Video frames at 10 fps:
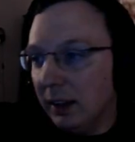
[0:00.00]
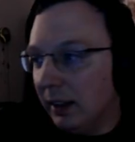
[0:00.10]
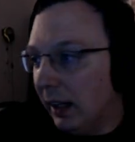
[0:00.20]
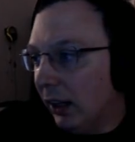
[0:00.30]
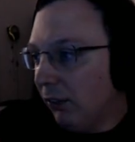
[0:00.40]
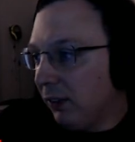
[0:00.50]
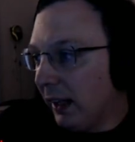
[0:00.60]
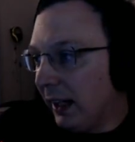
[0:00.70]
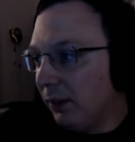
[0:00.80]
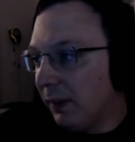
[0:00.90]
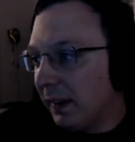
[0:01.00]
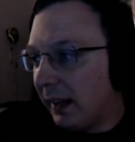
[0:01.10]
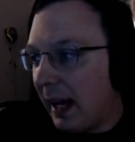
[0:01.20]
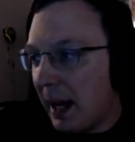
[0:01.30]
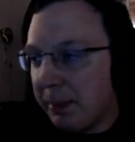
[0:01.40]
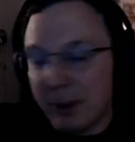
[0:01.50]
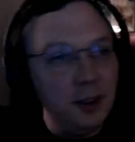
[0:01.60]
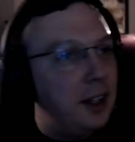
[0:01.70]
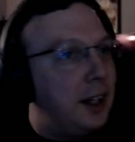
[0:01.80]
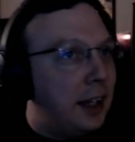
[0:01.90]
Elfland with a
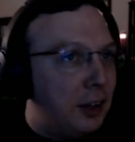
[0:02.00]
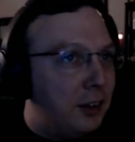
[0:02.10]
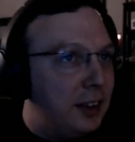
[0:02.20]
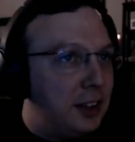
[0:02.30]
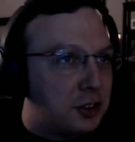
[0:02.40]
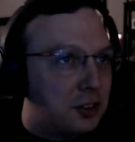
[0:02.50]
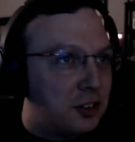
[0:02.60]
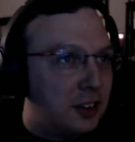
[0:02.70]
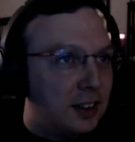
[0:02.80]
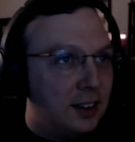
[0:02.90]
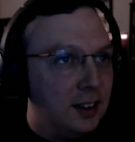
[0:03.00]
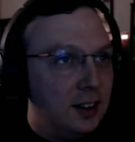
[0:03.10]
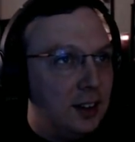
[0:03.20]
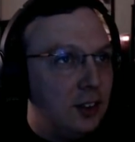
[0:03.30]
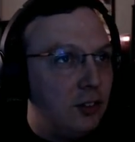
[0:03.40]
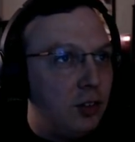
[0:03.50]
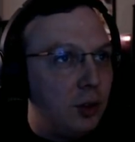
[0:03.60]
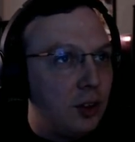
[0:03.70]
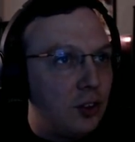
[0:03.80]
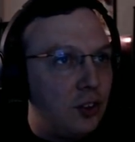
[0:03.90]
capital L. Interesting.
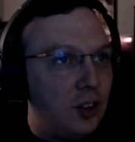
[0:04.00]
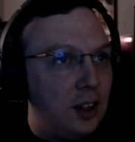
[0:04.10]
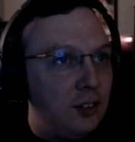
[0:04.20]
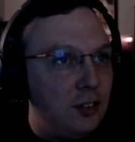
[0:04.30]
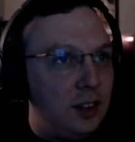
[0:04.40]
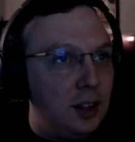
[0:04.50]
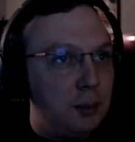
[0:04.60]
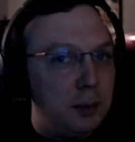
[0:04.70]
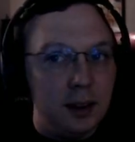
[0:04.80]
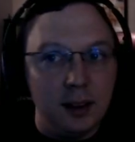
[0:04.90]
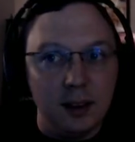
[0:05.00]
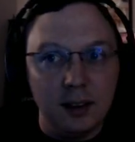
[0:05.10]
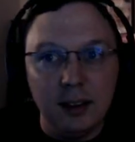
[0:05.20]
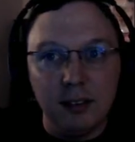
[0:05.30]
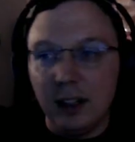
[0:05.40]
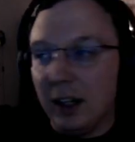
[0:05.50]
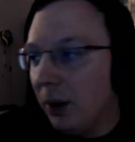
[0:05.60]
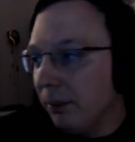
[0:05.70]
For safekeeping. There we go.